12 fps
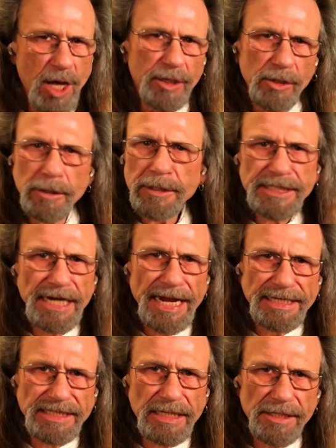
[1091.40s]
Good Day
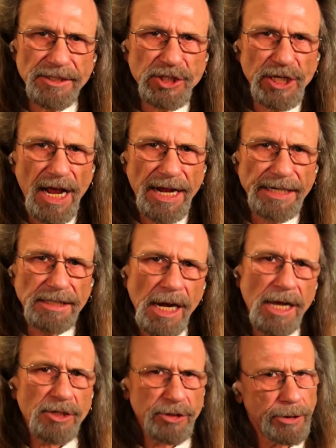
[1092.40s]
Sunshine
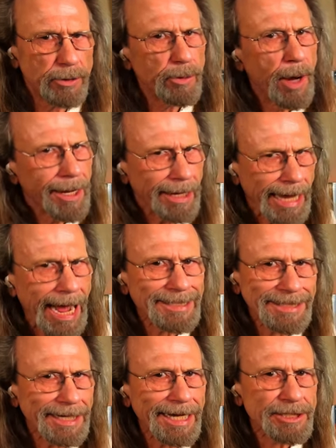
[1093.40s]
to Got
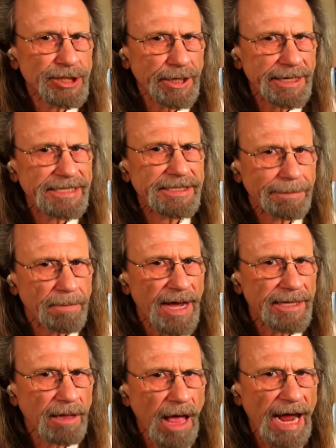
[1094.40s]
to Get You Into My
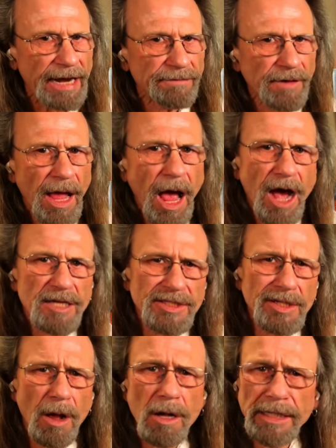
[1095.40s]
Life, a
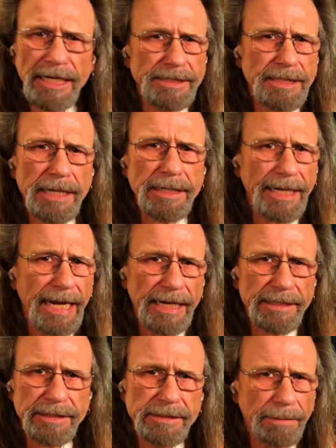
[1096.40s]
song he dedicated to